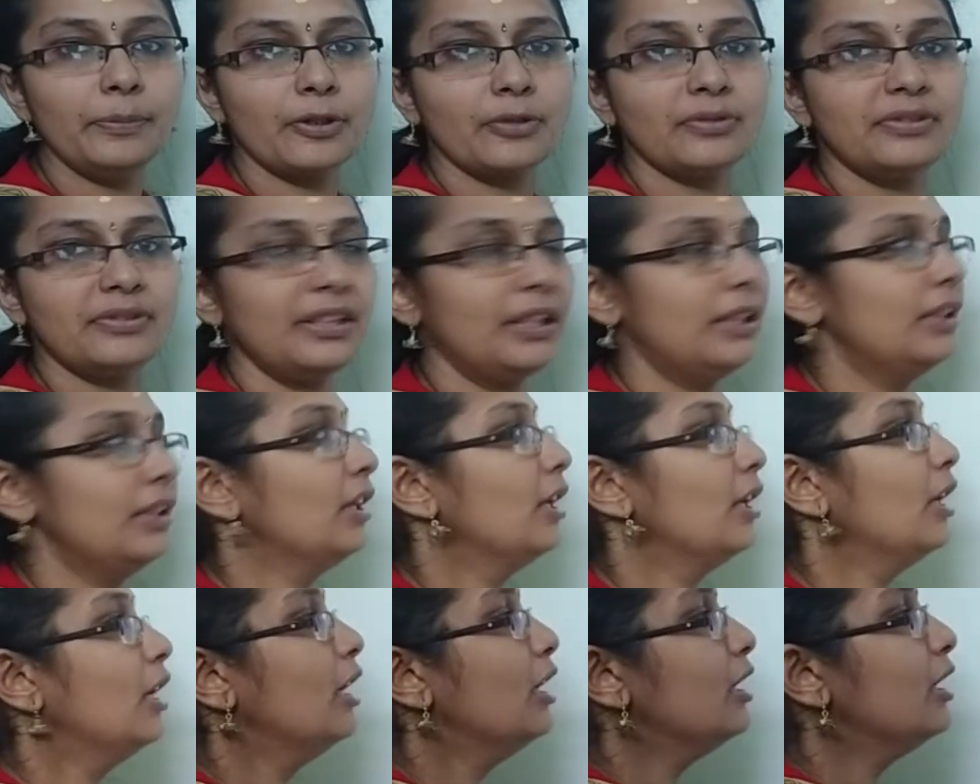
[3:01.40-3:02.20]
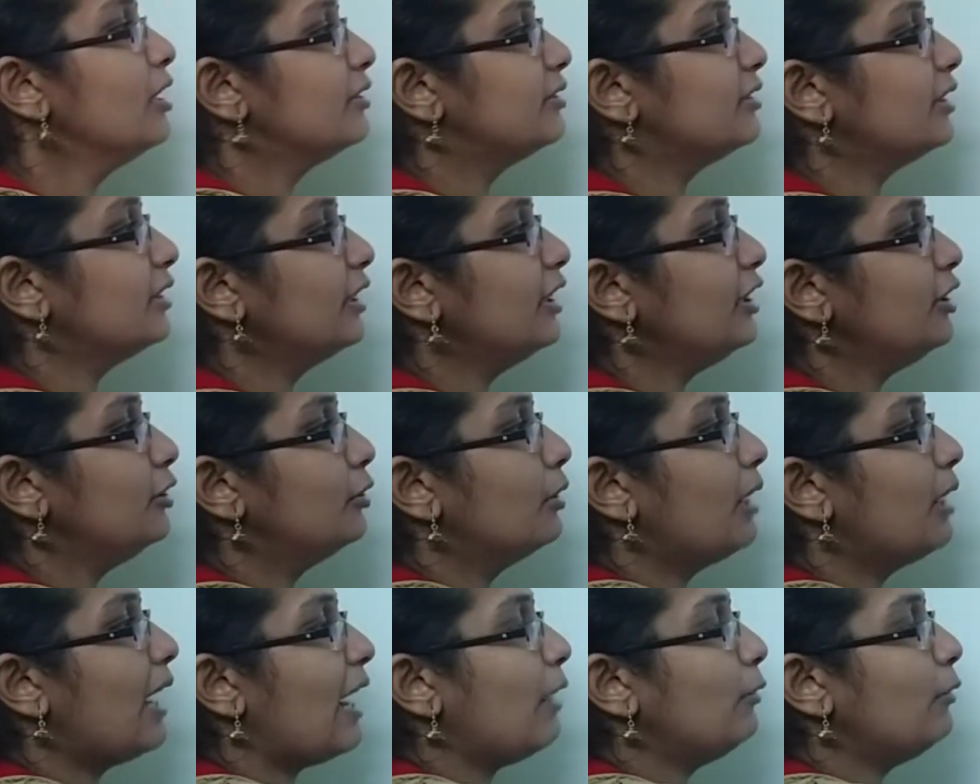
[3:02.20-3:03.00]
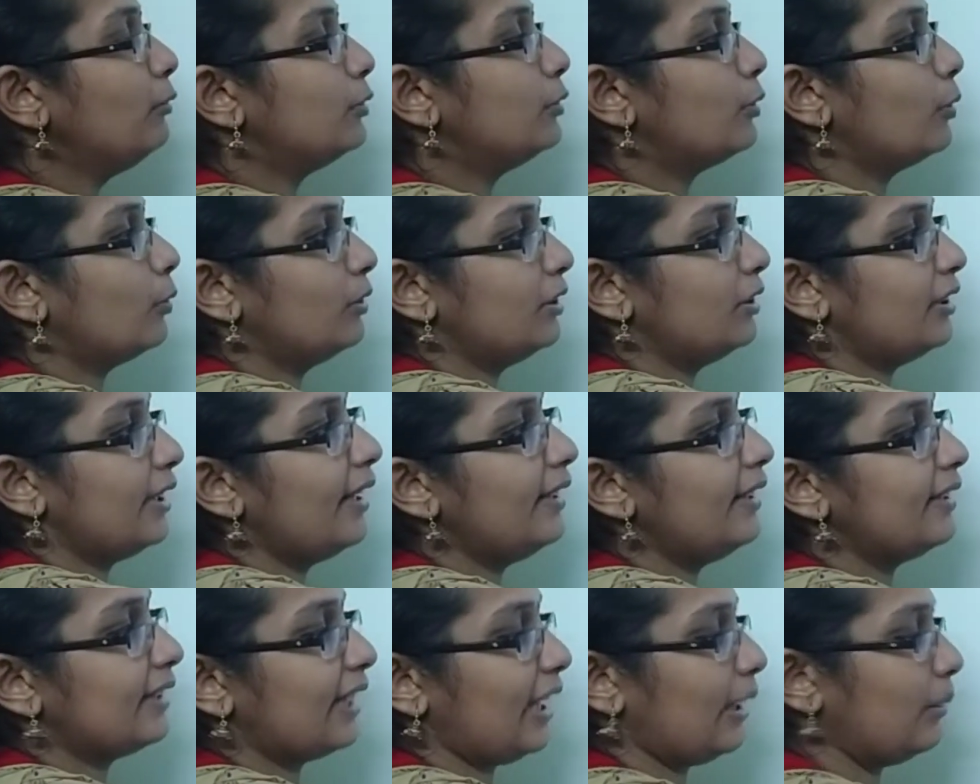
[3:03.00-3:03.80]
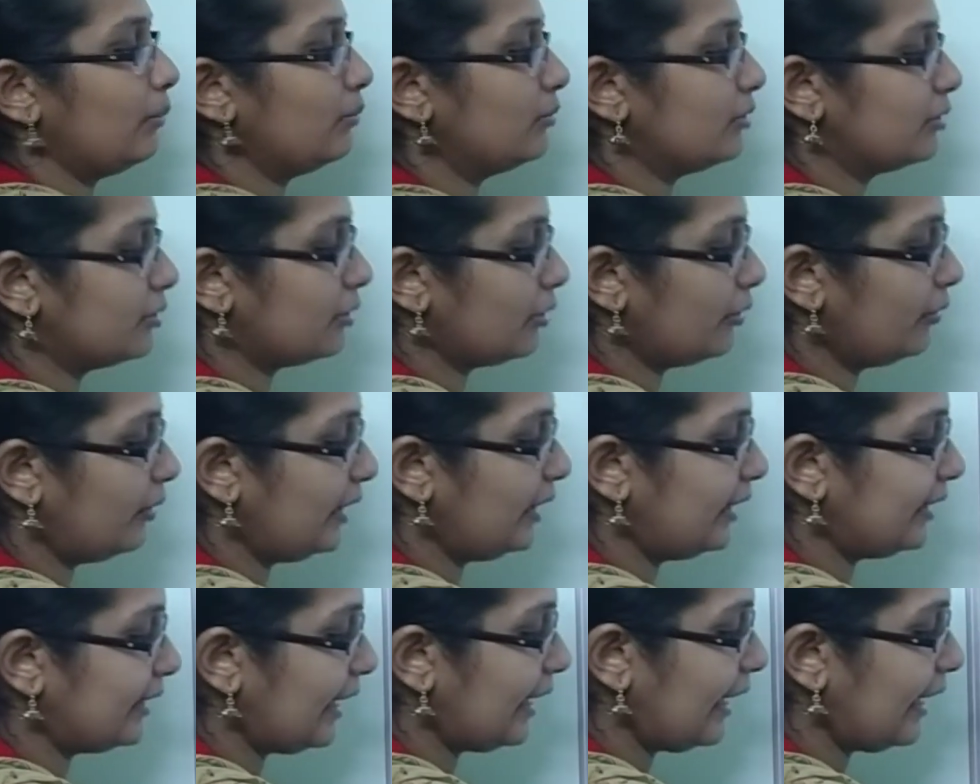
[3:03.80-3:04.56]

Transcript: proceed? See, you have total time. So we will